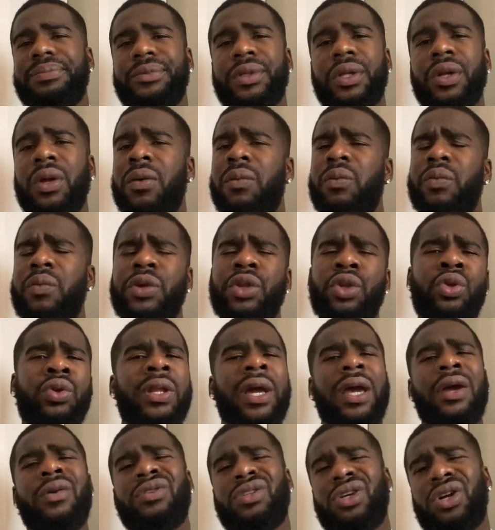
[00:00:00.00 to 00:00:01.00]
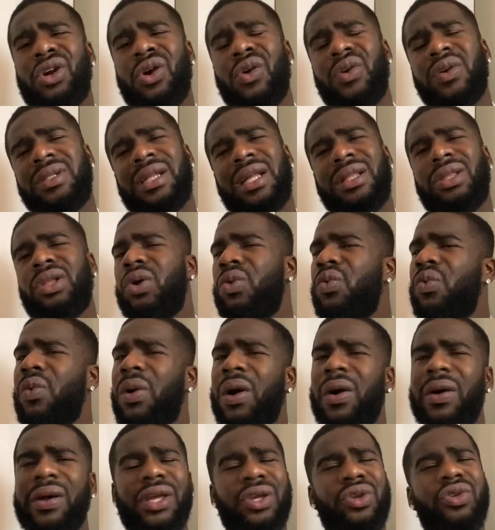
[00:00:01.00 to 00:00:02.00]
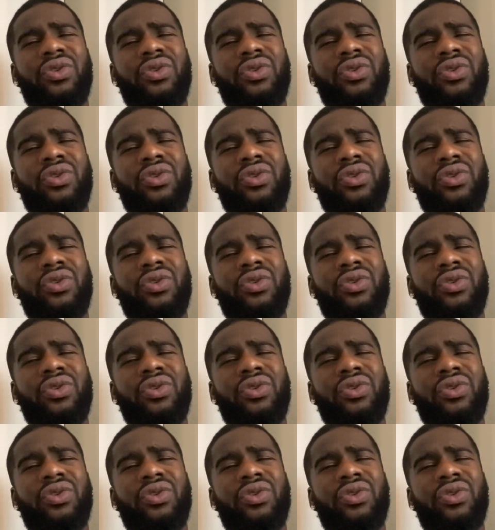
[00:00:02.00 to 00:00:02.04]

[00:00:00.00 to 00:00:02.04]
You know, we knew that it was a coach that done well in the